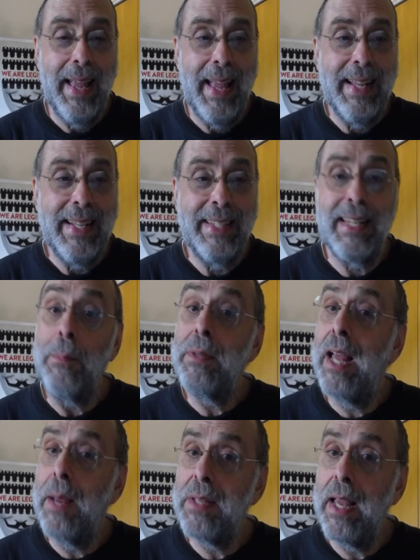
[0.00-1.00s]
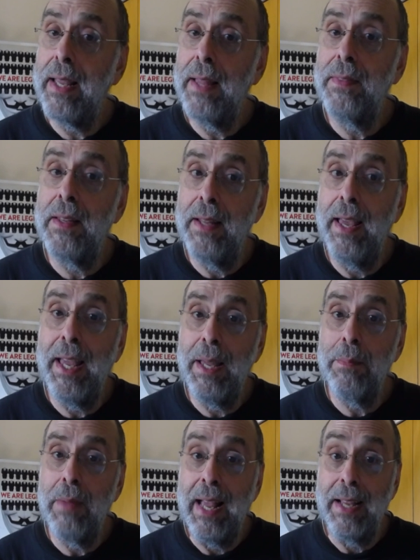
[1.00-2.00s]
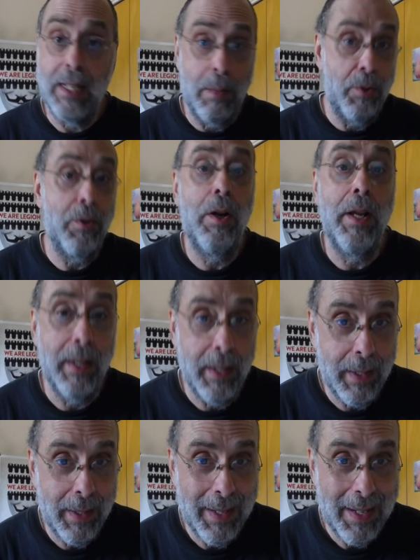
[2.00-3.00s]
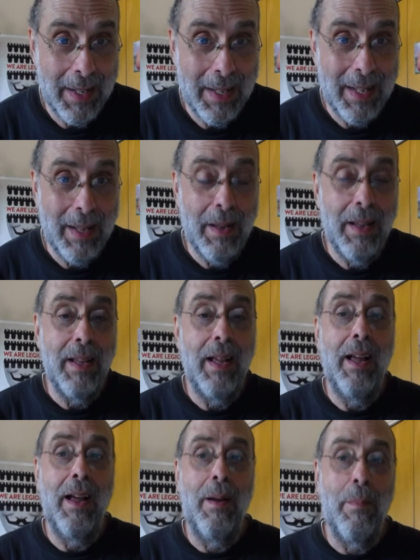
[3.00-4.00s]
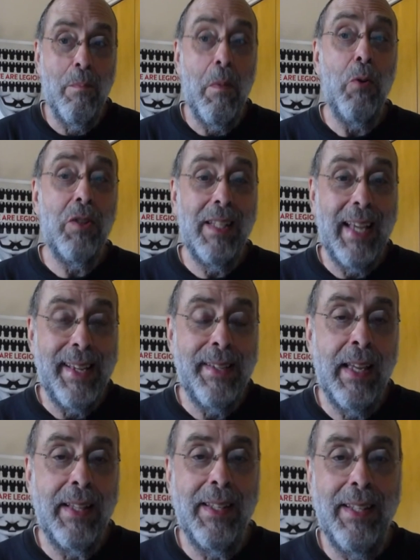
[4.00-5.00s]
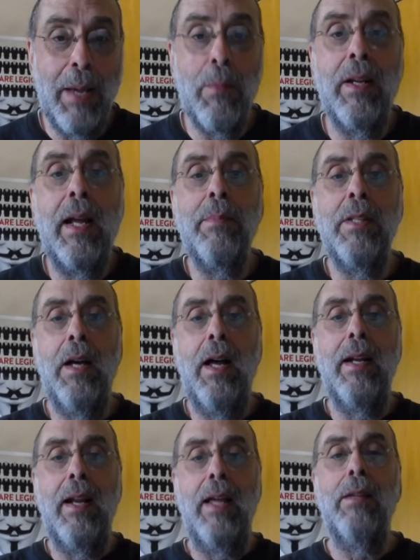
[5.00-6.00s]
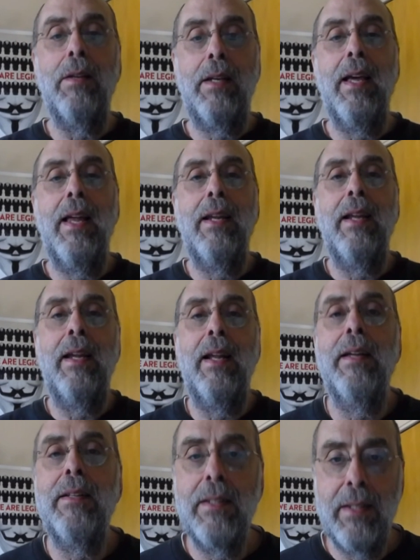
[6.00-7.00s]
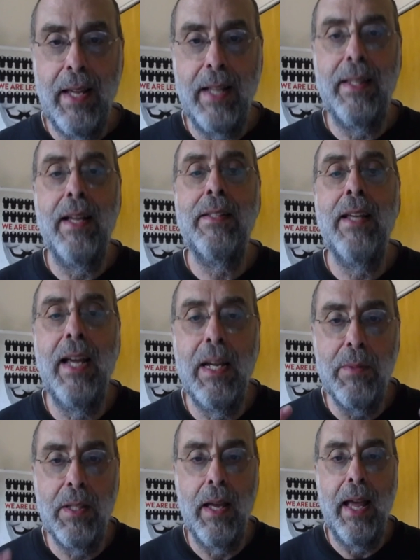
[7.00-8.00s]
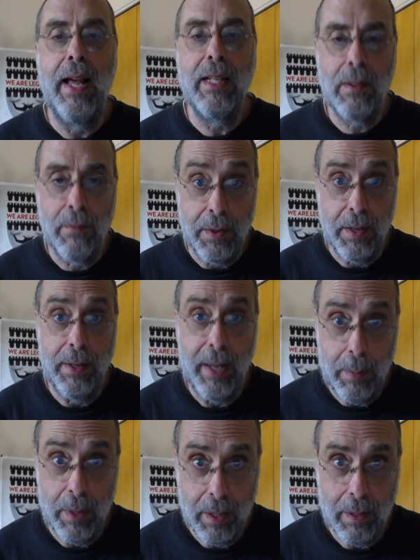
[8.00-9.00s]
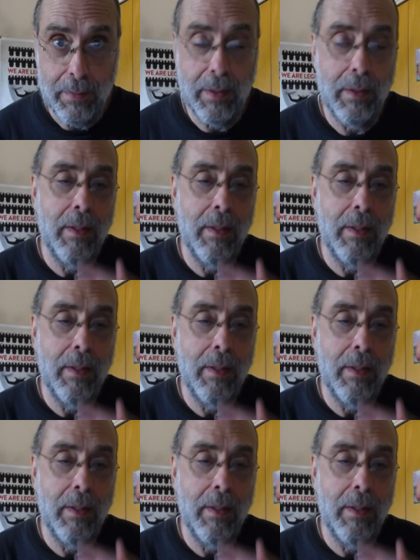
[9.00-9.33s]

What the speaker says: Sometimes I get the name as I'm drawing it. Mostly I get the name when I'm done and I look at it and I just take that time to ask for the naming of it.